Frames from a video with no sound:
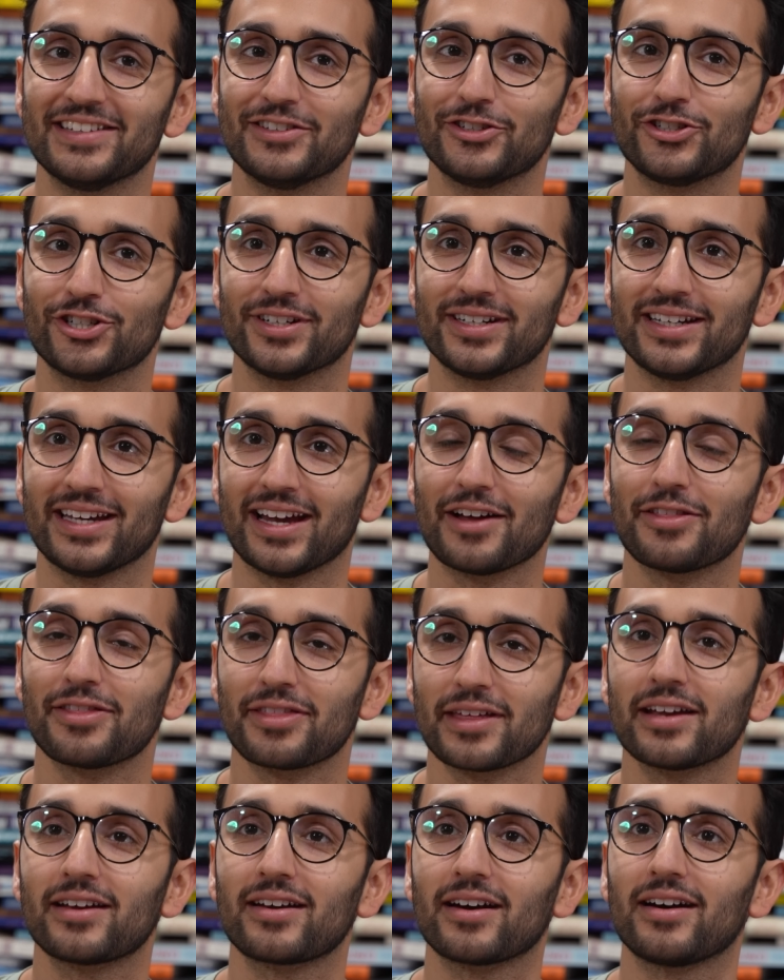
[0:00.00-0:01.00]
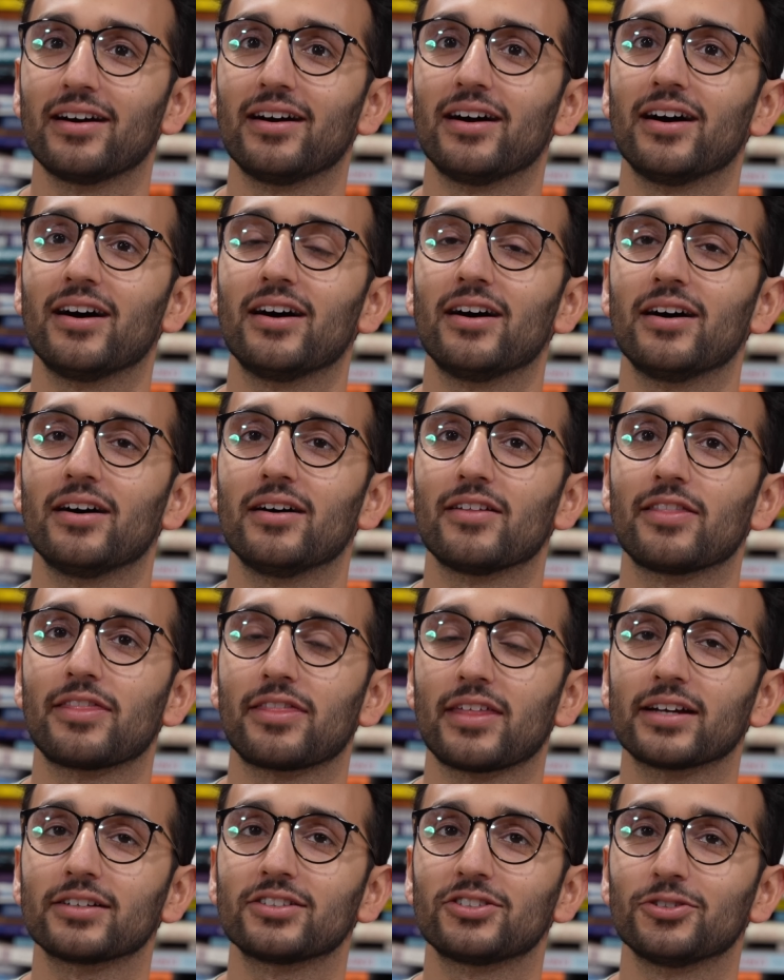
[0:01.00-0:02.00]
in the journey, I think, uh,
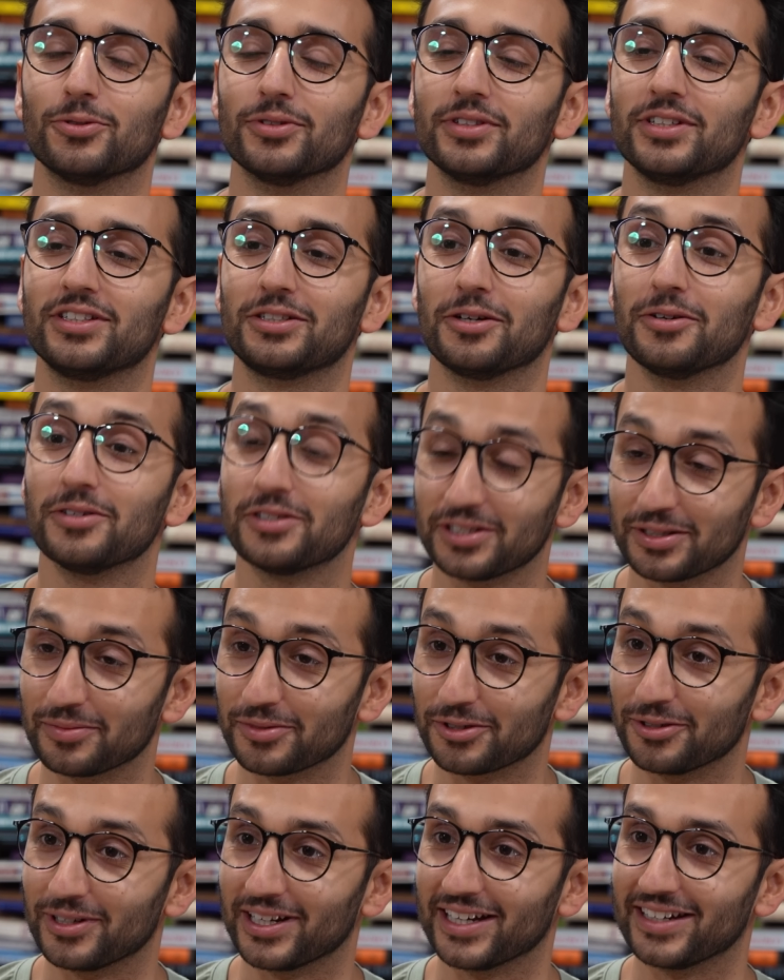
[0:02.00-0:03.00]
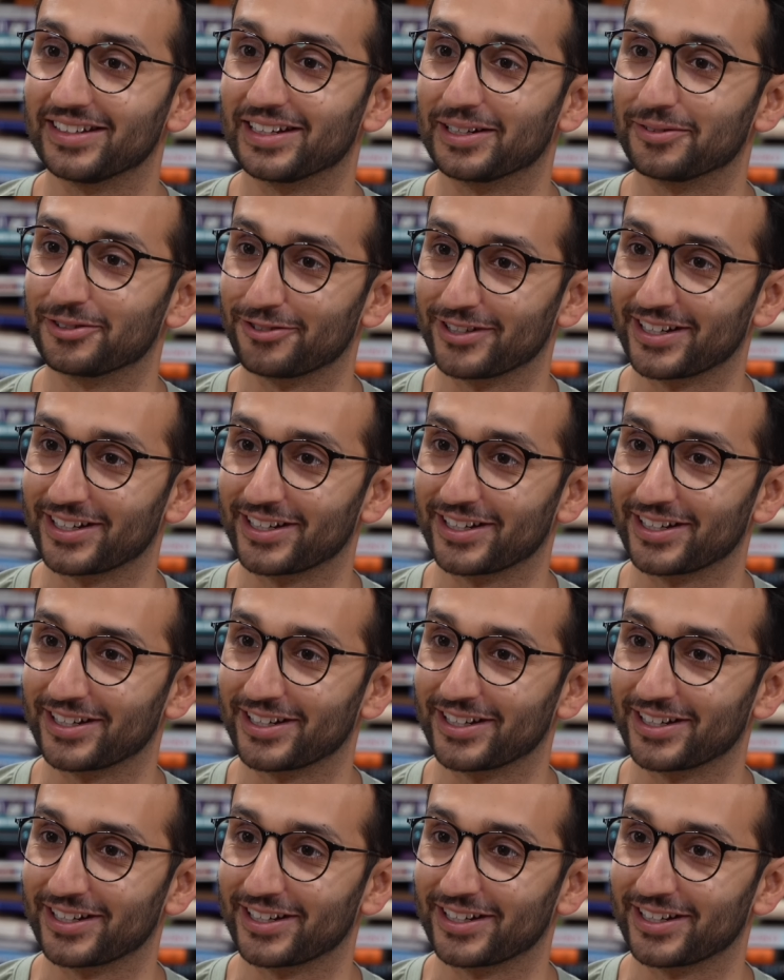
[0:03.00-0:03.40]
thanks to all the Stoicism Kool-Aid that I was